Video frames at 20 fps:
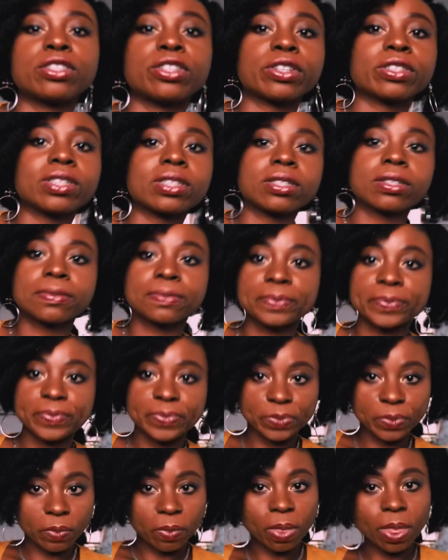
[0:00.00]
just
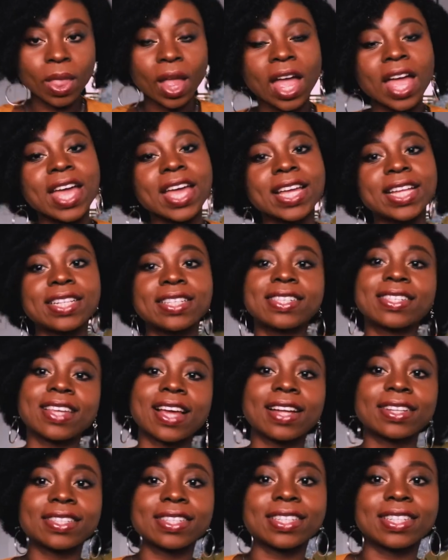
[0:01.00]

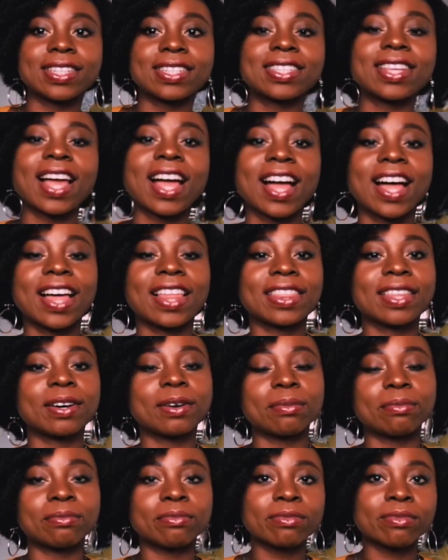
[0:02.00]
insert it and
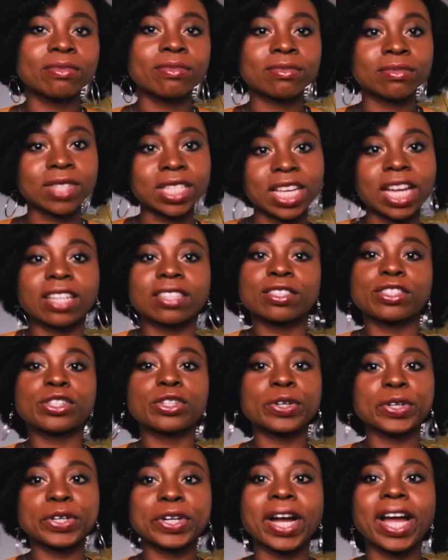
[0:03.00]
um, yeah
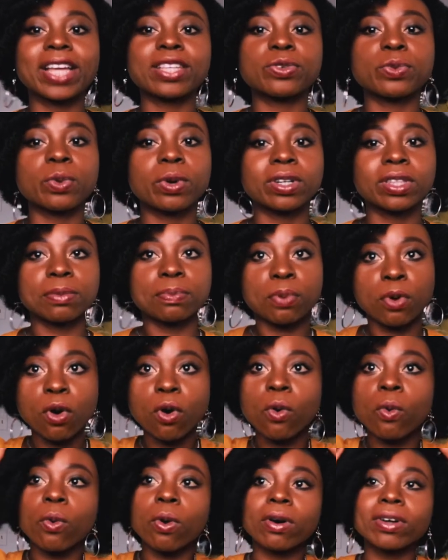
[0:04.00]
show you guys what the
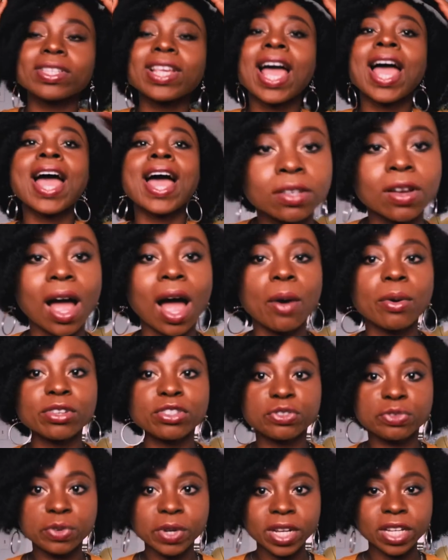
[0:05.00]
poll was so I
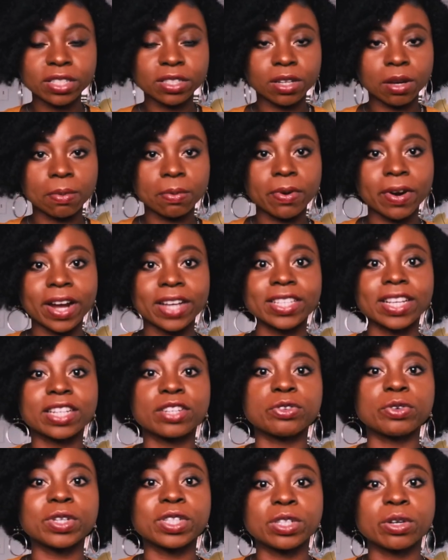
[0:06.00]
was really surprised at
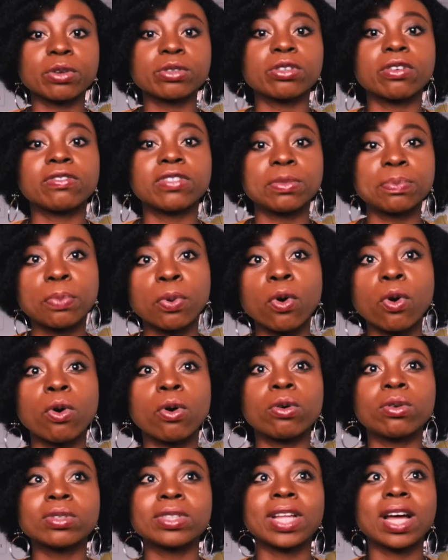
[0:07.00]
the result of the
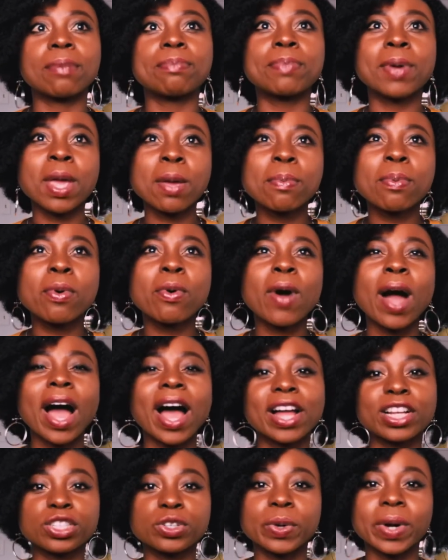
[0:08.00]
poll that people
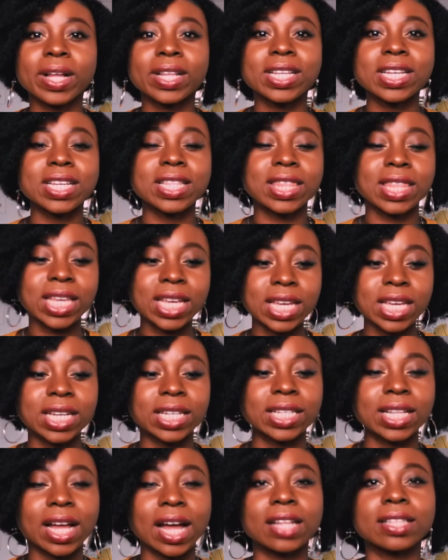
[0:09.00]
actually
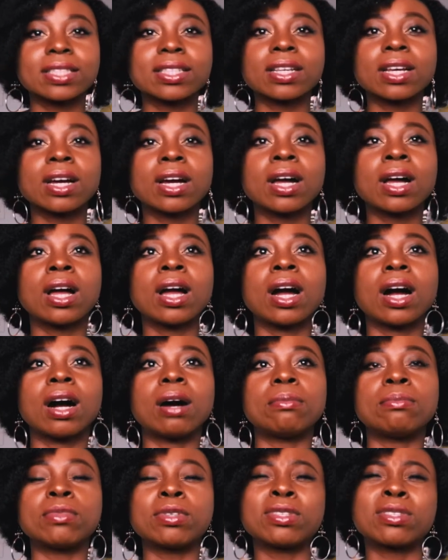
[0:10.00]
think that
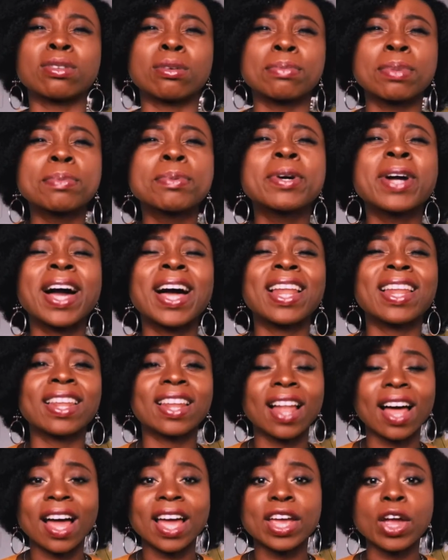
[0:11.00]
um, some people
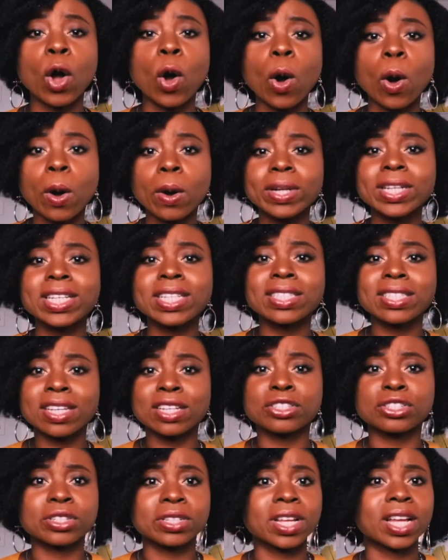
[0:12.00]
can lie
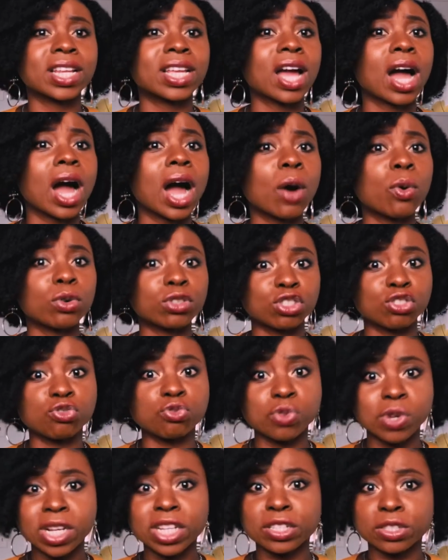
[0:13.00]
unintentionally i
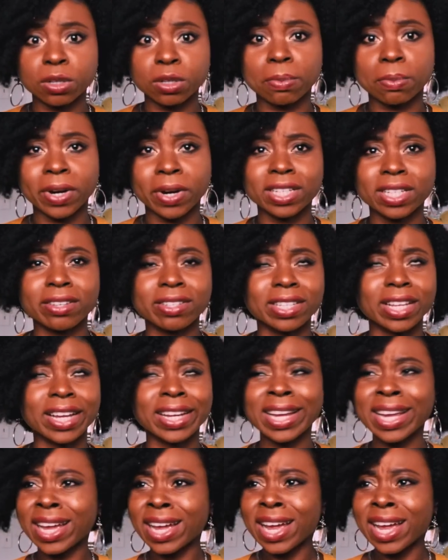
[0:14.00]
was really surprised i was like